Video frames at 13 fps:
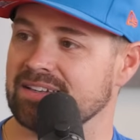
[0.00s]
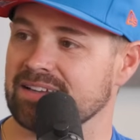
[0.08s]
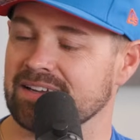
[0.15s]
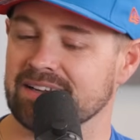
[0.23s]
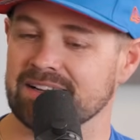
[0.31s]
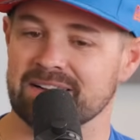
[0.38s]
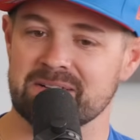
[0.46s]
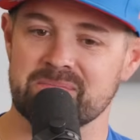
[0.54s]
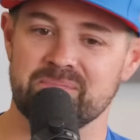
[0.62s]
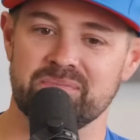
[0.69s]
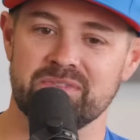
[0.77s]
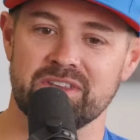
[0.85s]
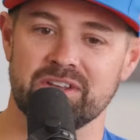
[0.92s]

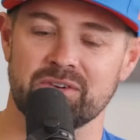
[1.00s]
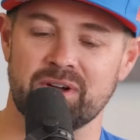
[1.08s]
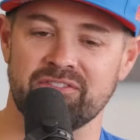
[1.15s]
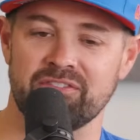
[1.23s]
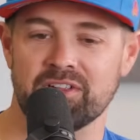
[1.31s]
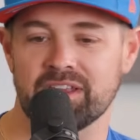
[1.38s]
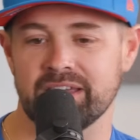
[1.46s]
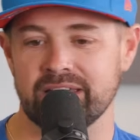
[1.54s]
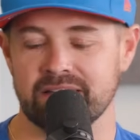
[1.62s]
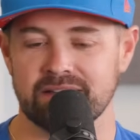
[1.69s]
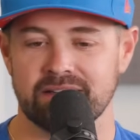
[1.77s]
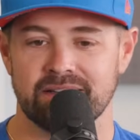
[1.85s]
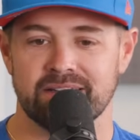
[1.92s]
I felt
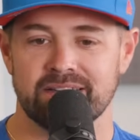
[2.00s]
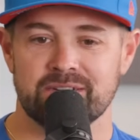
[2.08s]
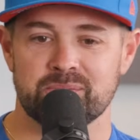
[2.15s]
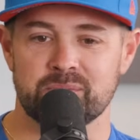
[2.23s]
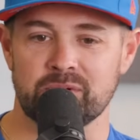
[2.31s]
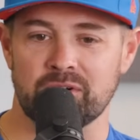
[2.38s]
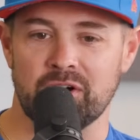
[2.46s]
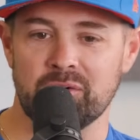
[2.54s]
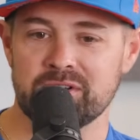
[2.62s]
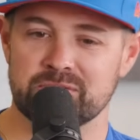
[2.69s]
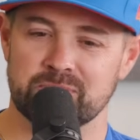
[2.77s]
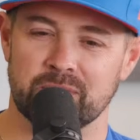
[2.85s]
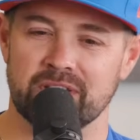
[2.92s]
like we were
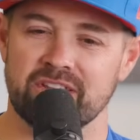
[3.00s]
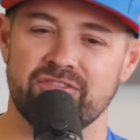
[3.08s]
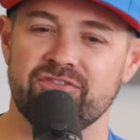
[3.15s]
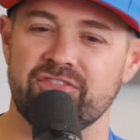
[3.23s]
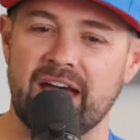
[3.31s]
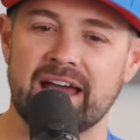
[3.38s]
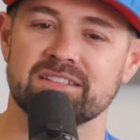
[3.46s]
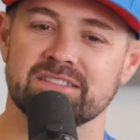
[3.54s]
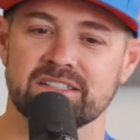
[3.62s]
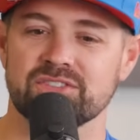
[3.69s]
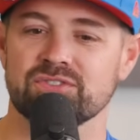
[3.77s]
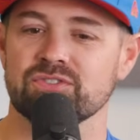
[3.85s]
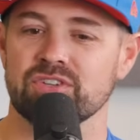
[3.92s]
always one of the
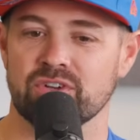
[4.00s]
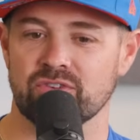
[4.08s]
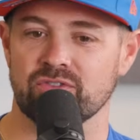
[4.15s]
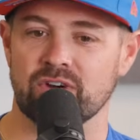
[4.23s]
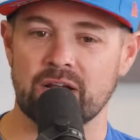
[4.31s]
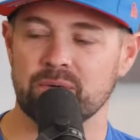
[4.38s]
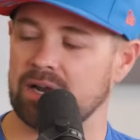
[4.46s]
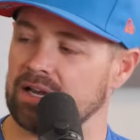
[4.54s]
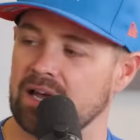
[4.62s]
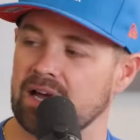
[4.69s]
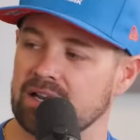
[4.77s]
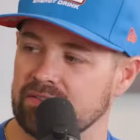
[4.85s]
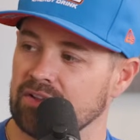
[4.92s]
fastest, right when I
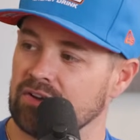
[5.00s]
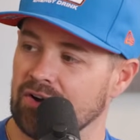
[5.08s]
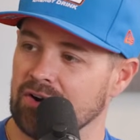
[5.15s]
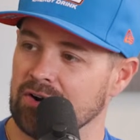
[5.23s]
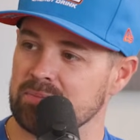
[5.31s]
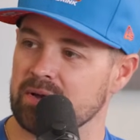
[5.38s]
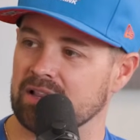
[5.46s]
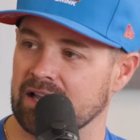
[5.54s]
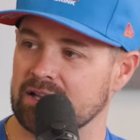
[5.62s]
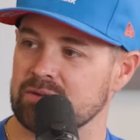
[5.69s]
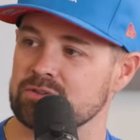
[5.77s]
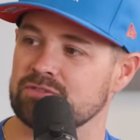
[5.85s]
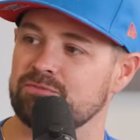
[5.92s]
got in the car, but
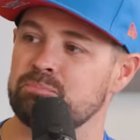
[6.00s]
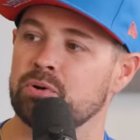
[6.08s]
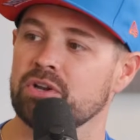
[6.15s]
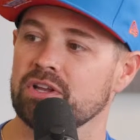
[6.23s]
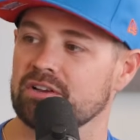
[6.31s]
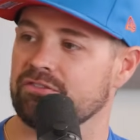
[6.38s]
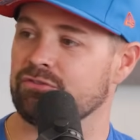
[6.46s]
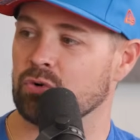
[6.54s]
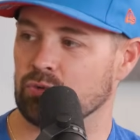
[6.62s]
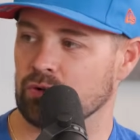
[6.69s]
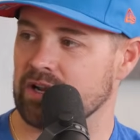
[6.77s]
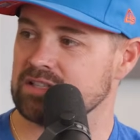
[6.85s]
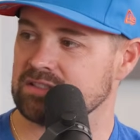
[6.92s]
like it was putting a full
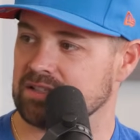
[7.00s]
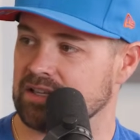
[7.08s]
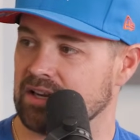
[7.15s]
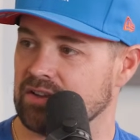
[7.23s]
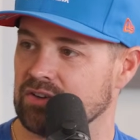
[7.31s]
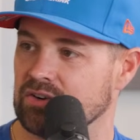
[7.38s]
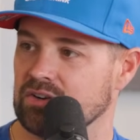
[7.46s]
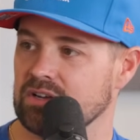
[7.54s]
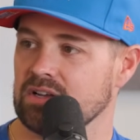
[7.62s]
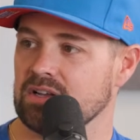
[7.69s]
race together.